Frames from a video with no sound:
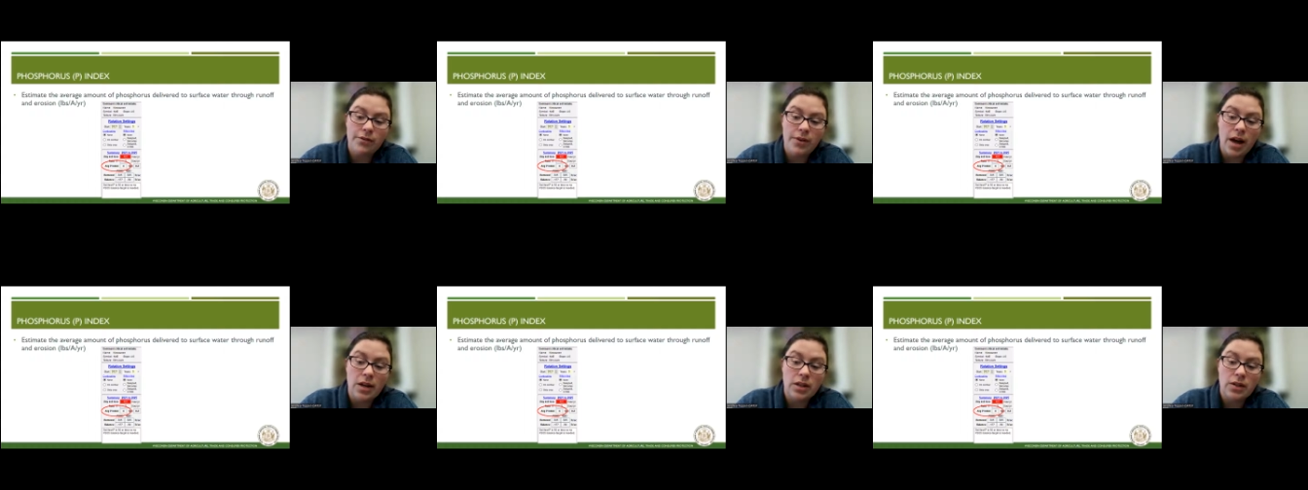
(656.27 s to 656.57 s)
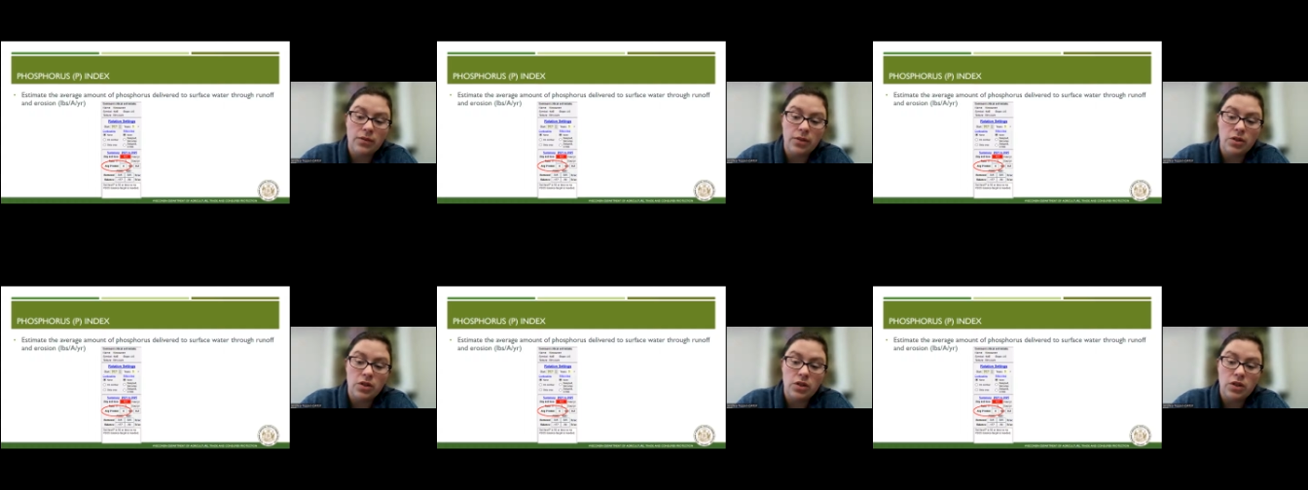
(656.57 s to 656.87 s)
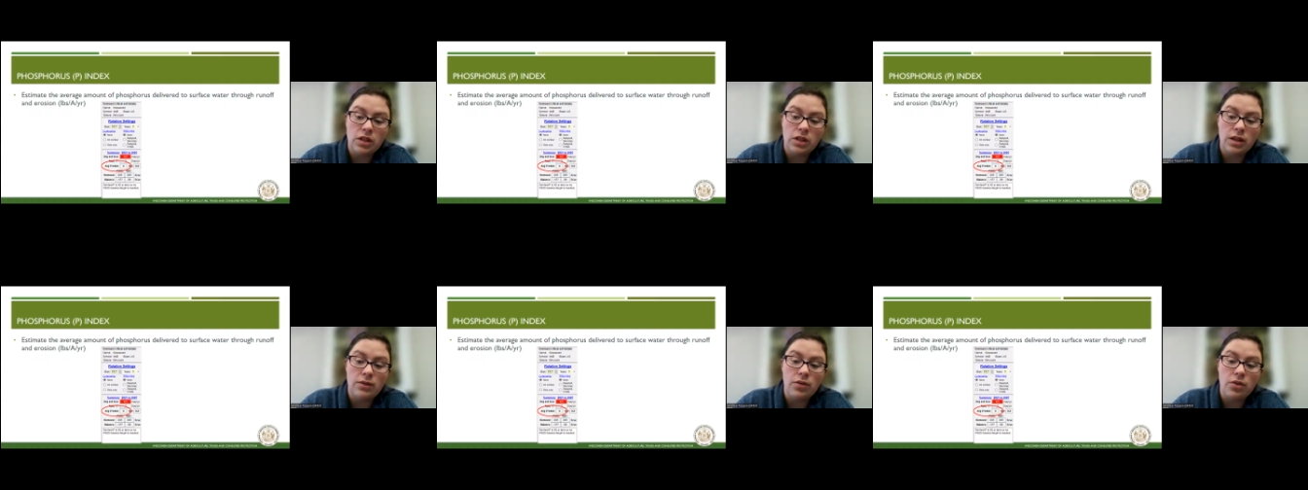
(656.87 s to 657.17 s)
phosphorus
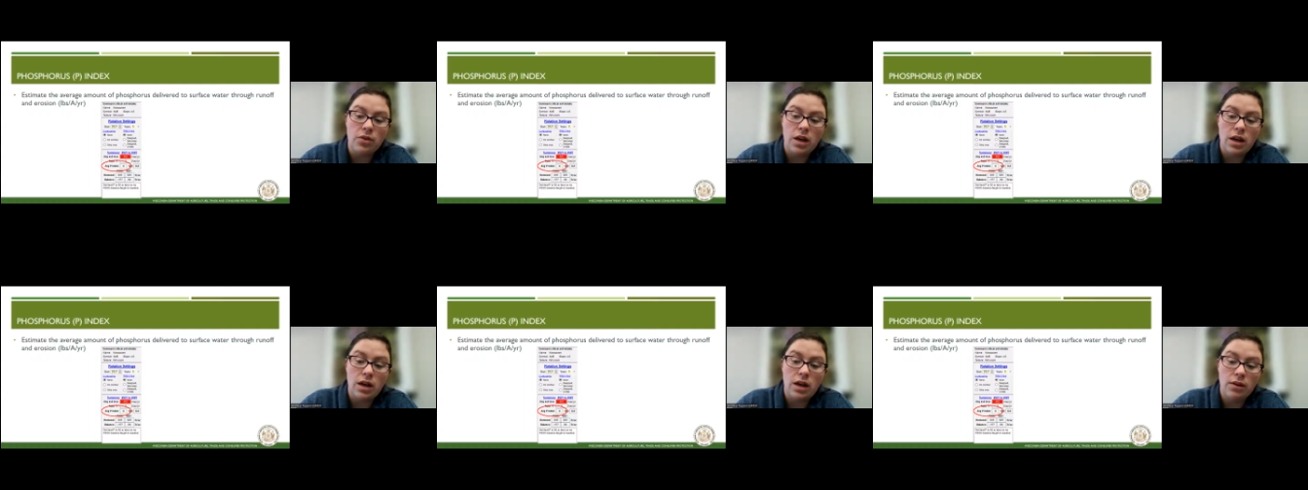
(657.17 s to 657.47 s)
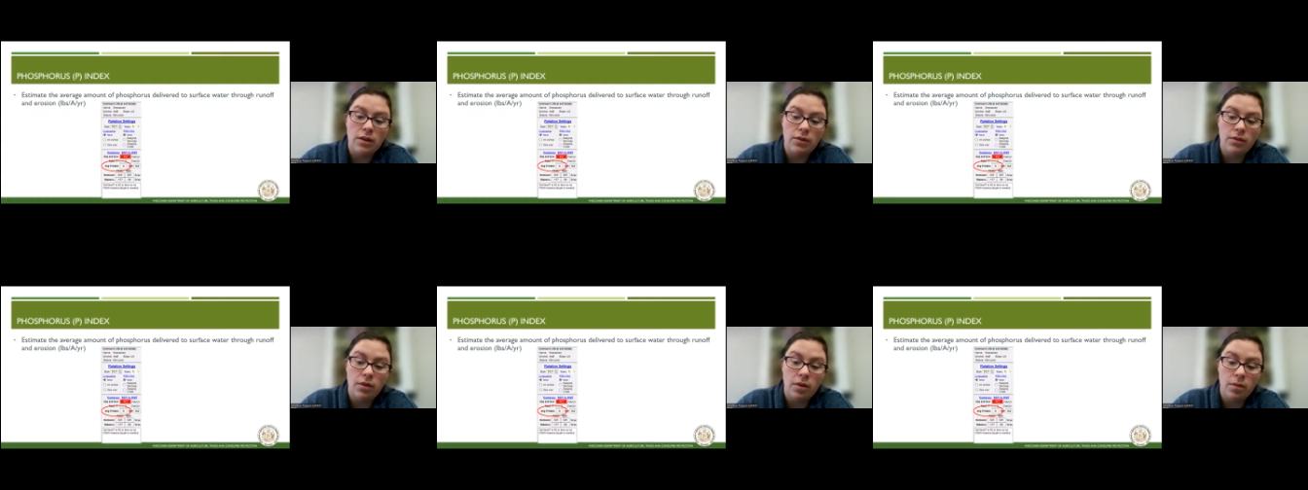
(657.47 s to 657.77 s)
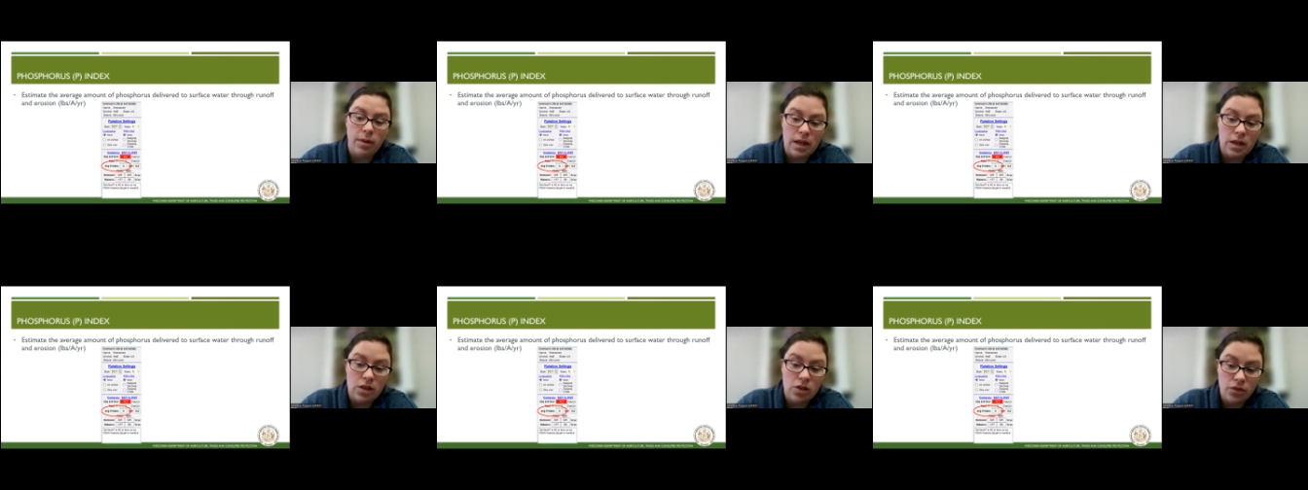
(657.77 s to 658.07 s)
delivery
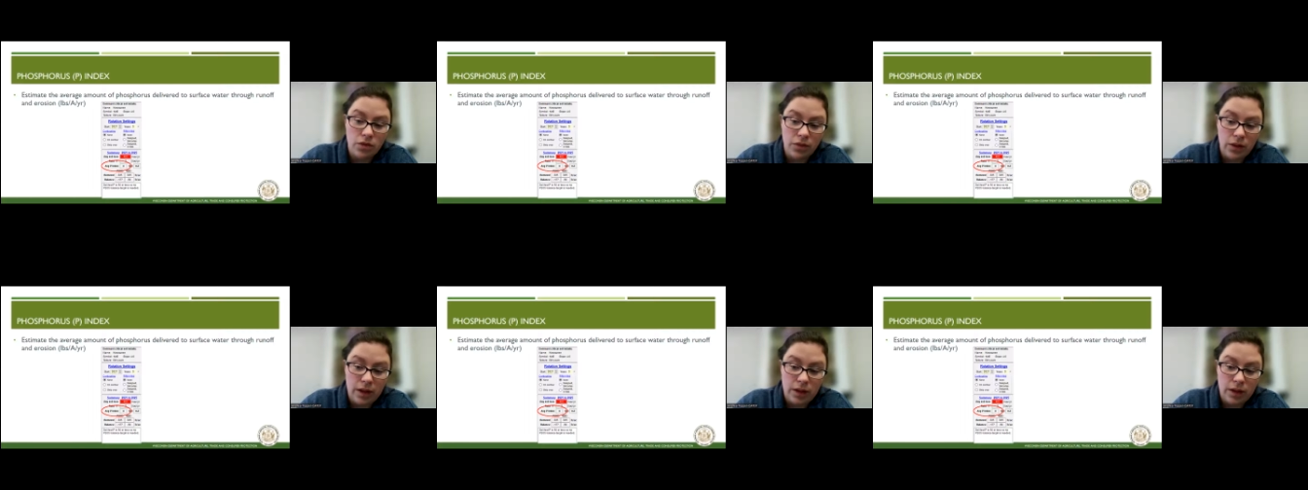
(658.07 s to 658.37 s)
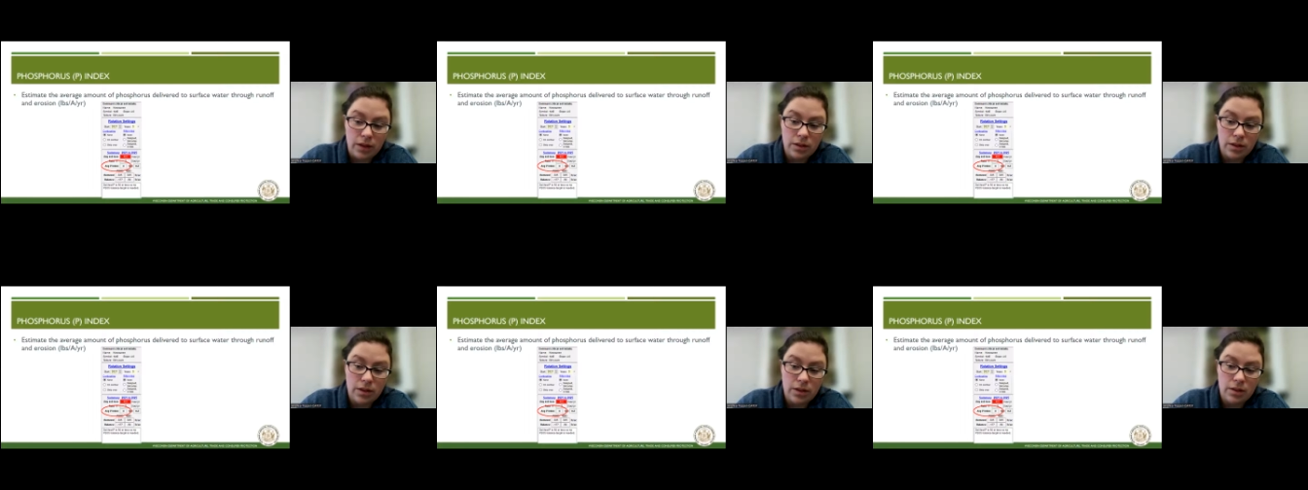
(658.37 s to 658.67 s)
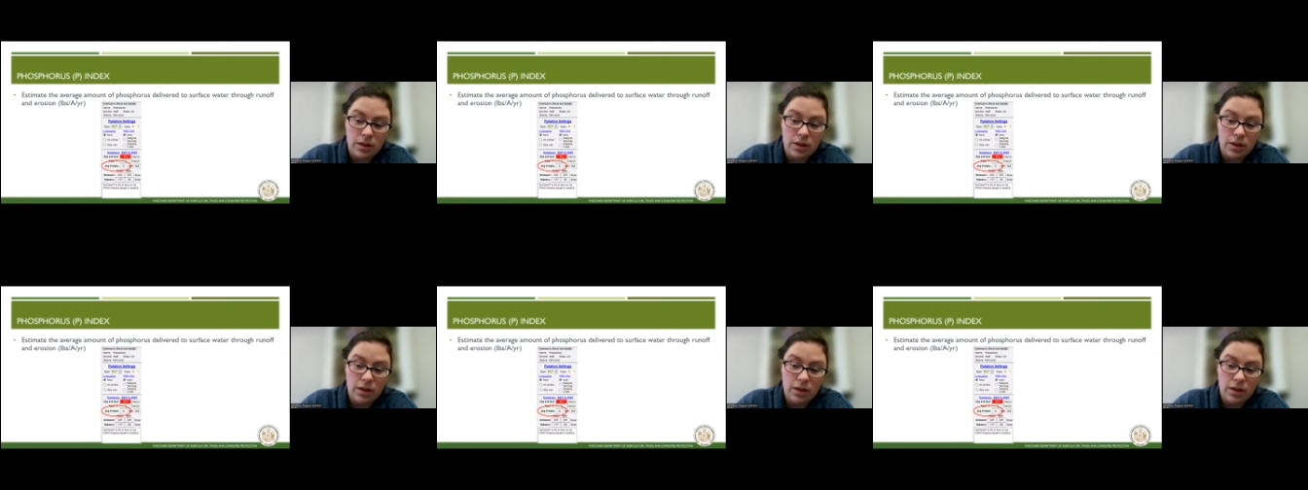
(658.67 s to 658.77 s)
from each field